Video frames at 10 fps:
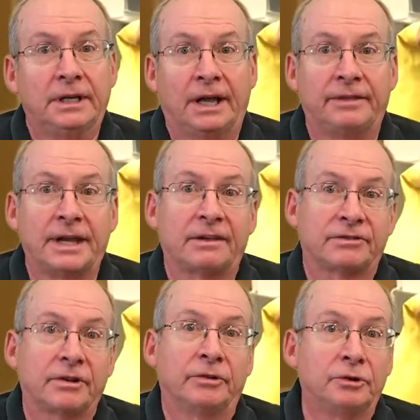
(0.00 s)
And
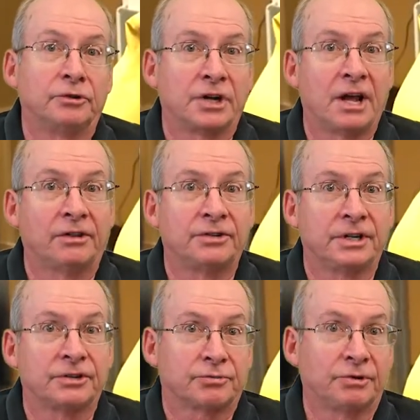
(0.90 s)
that's a little
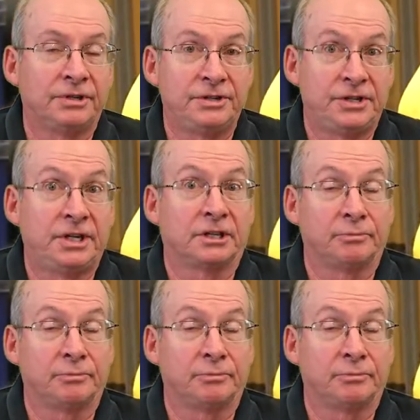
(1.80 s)
challenging. It's real easy to get the